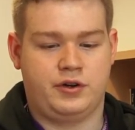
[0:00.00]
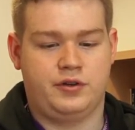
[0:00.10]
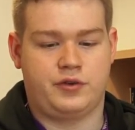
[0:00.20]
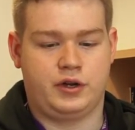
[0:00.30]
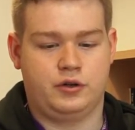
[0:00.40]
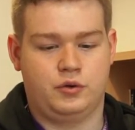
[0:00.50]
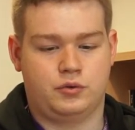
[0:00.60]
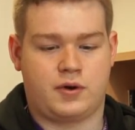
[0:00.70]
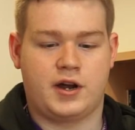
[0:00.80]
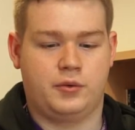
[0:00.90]
event called
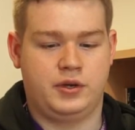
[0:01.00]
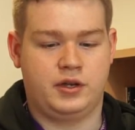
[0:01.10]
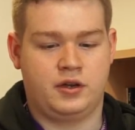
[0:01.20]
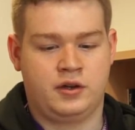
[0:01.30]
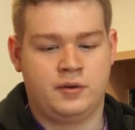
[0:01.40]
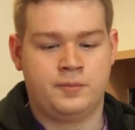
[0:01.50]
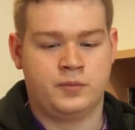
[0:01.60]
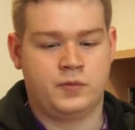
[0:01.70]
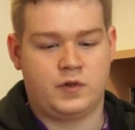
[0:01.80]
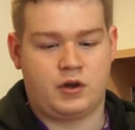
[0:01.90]
RAG Week,
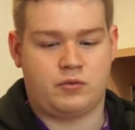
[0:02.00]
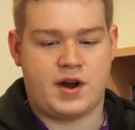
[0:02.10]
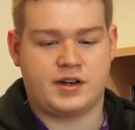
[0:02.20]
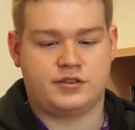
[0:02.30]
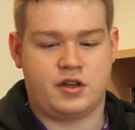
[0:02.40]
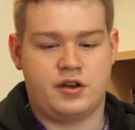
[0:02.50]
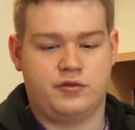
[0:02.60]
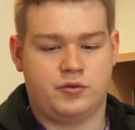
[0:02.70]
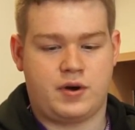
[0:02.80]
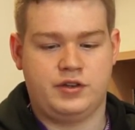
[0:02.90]
RAG standing
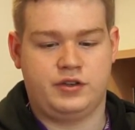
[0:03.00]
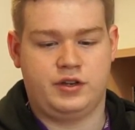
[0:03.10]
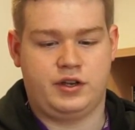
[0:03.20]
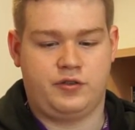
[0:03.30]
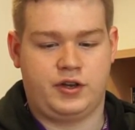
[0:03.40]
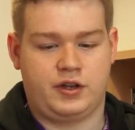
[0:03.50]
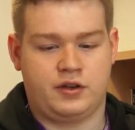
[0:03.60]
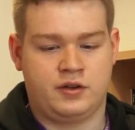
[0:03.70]
for Raising and Giving.